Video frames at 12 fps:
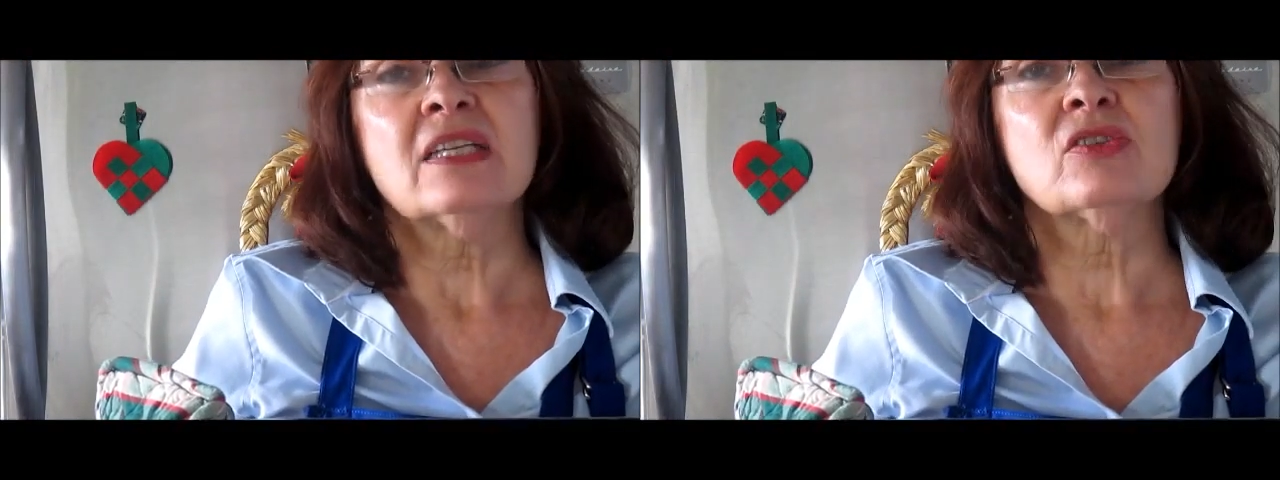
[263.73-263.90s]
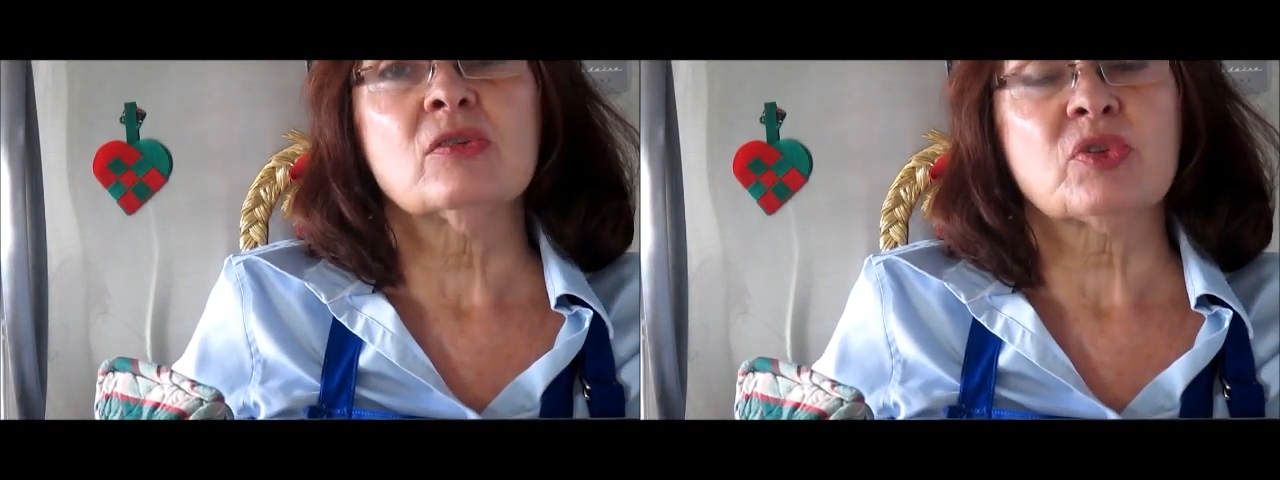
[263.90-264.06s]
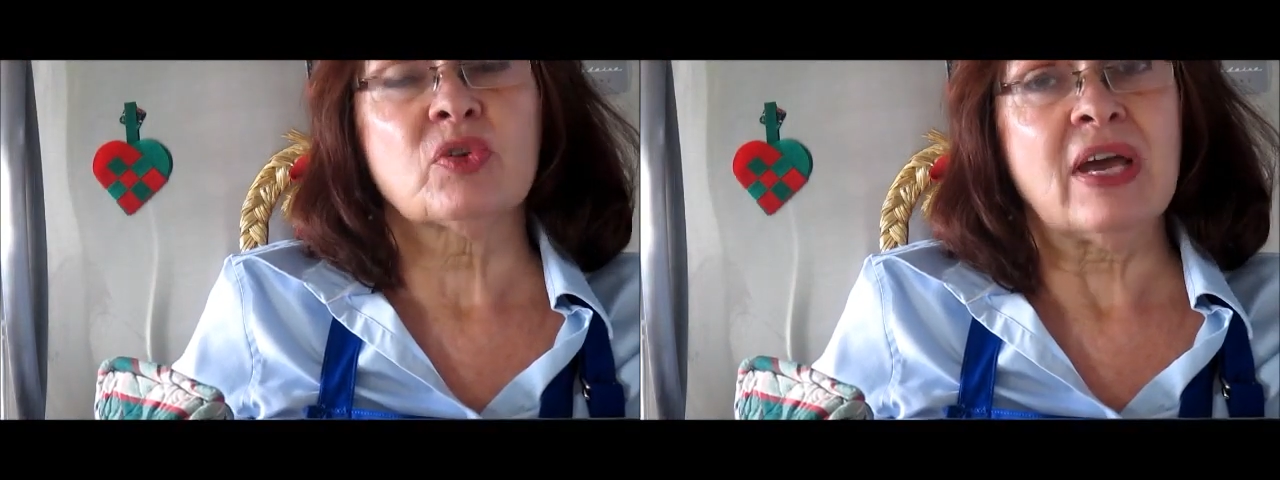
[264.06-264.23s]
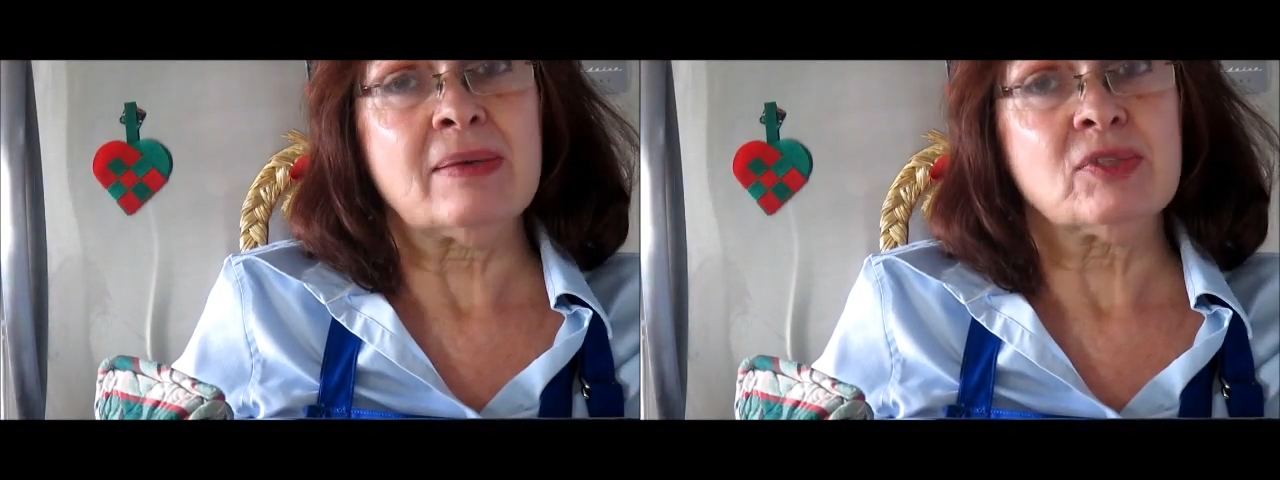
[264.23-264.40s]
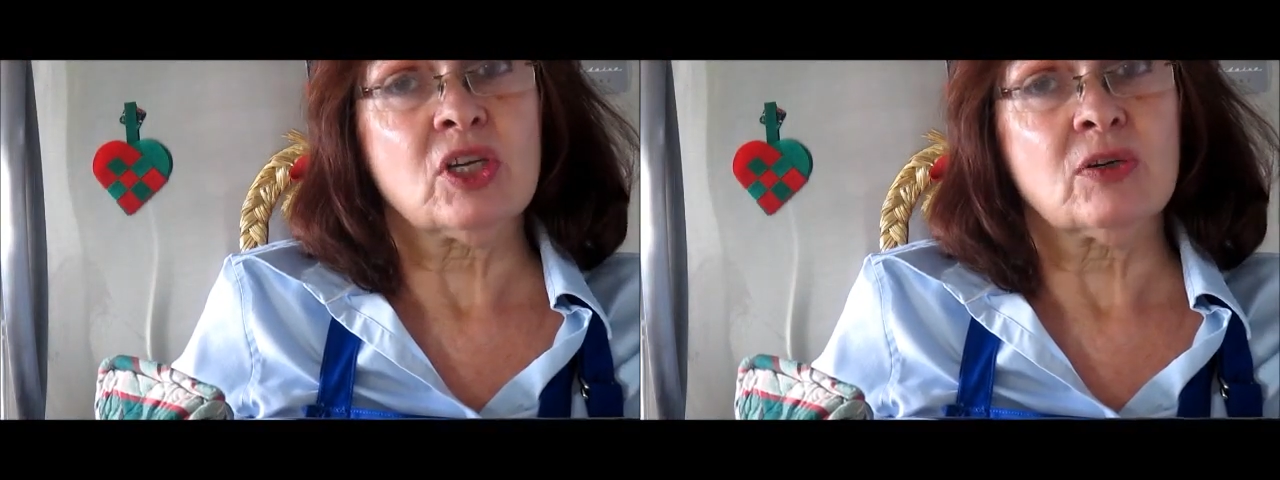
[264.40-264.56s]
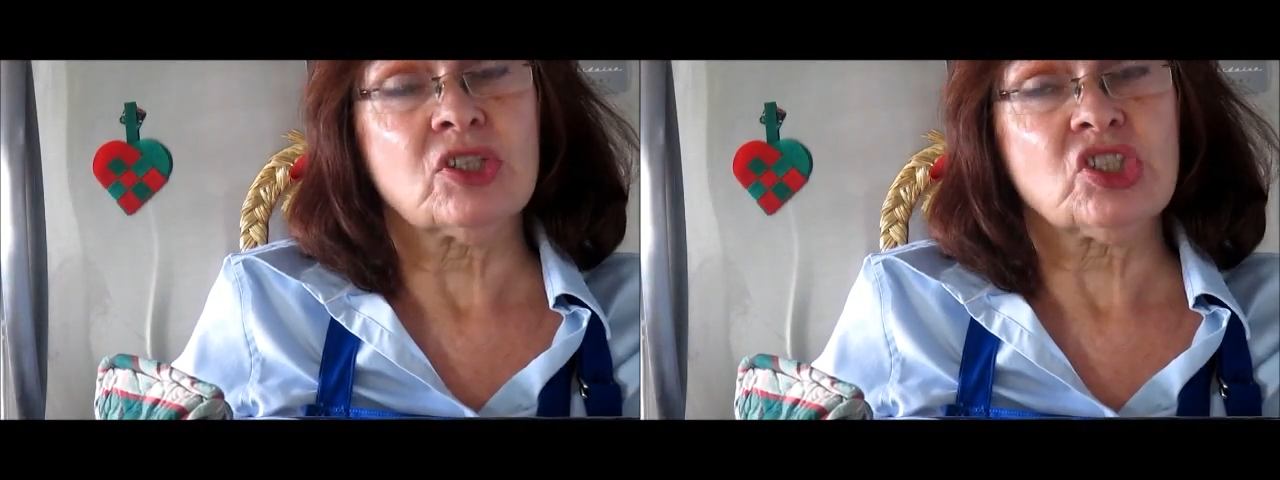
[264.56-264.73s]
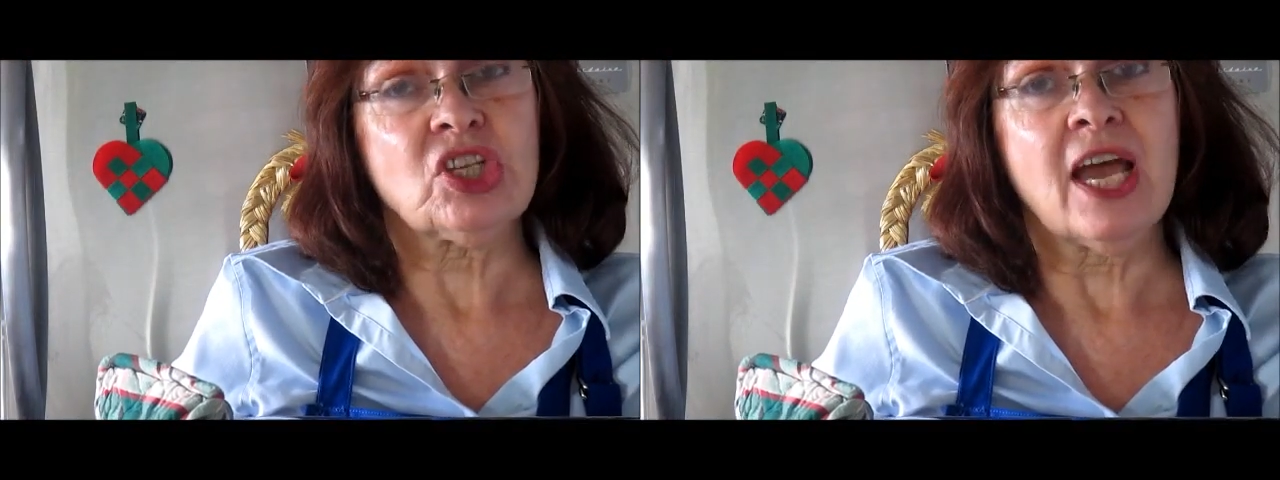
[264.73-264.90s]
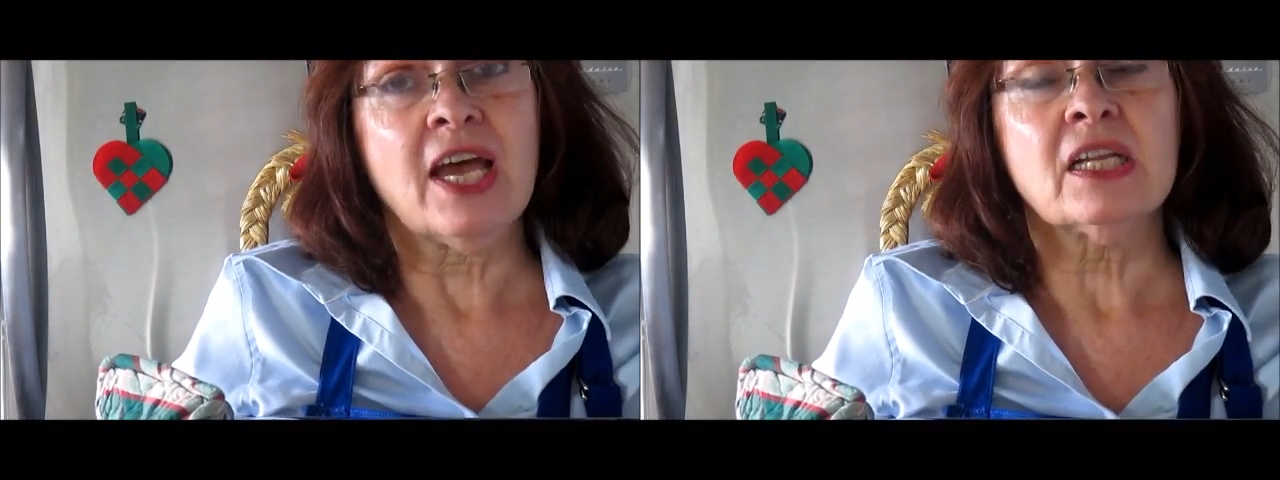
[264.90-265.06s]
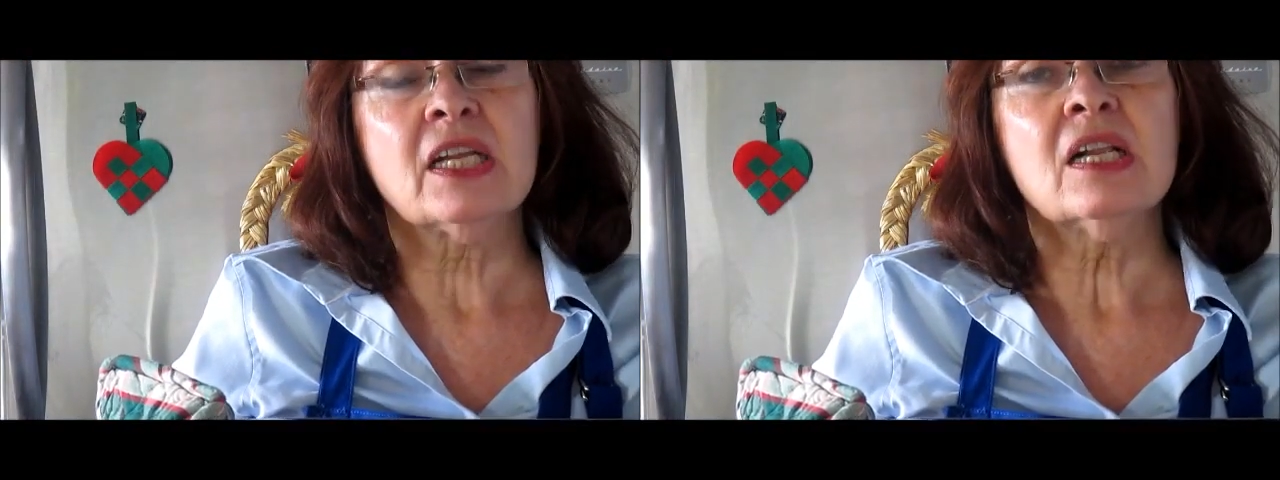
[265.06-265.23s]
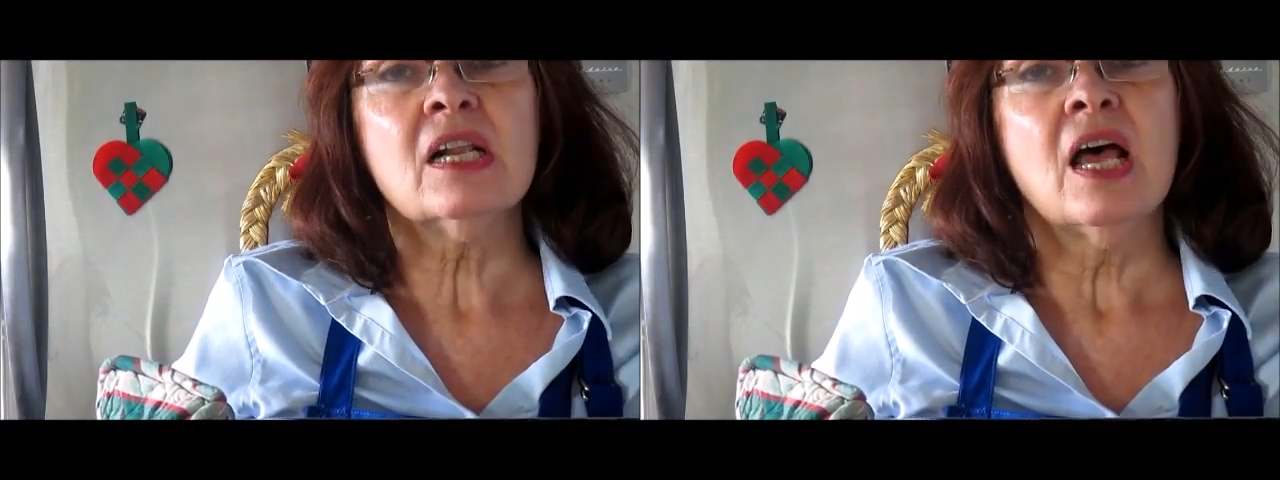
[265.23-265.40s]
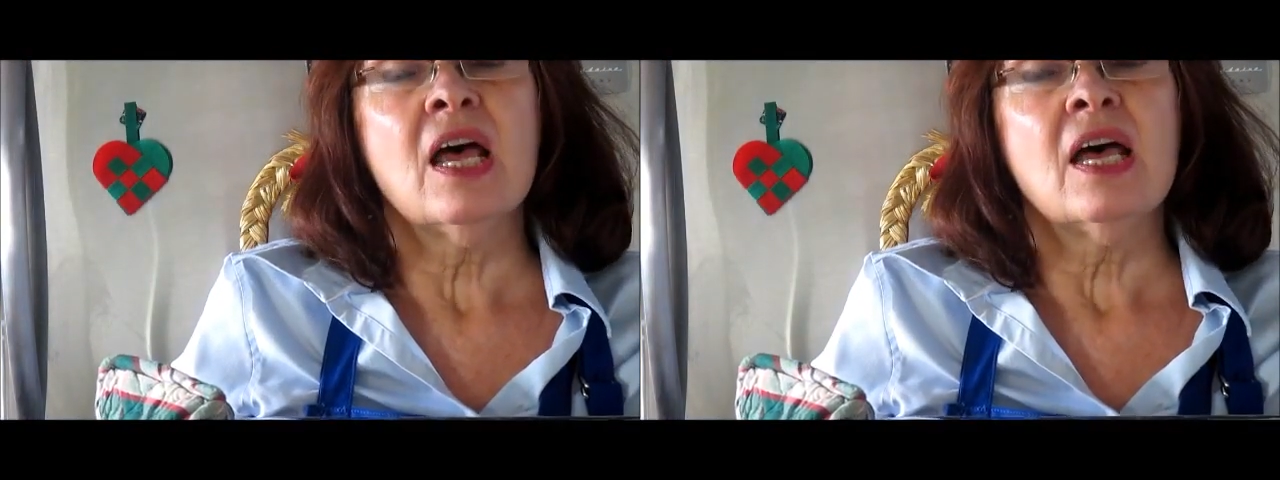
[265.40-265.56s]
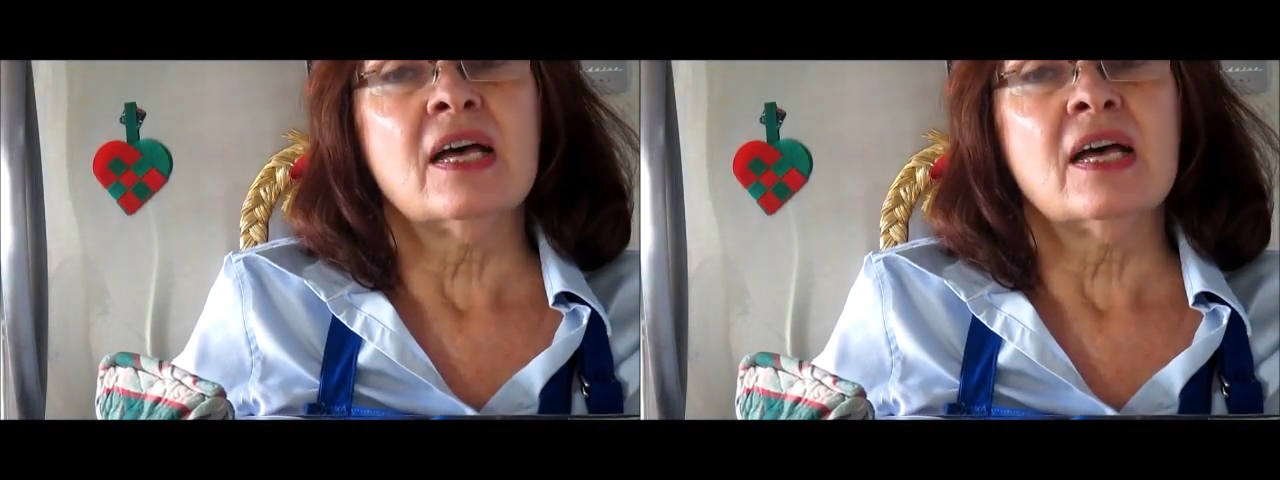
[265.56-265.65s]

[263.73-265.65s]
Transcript: subscribe to our channel